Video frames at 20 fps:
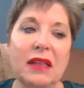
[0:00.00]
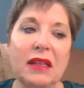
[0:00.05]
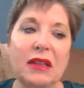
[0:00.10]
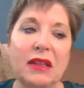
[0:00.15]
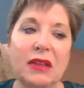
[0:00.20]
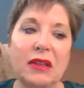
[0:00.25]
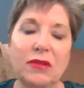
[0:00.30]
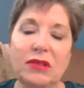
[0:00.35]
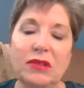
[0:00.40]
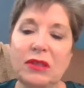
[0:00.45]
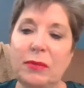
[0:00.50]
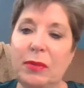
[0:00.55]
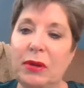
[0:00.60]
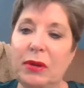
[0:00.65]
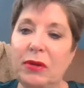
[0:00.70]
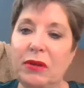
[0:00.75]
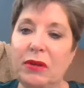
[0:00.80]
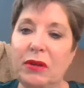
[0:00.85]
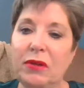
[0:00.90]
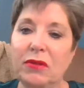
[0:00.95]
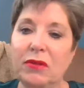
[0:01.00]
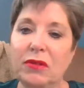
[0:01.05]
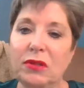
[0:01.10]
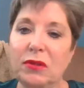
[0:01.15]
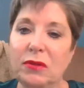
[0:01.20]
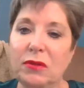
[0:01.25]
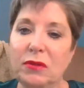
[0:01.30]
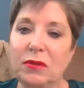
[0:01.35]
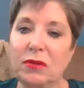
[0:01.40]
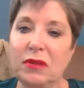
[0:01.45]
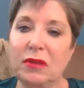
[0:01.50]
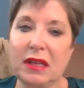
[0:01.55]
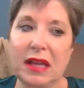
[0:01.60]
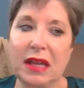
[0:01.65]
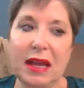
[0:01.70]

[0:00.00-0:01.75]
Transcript: that they're superior to the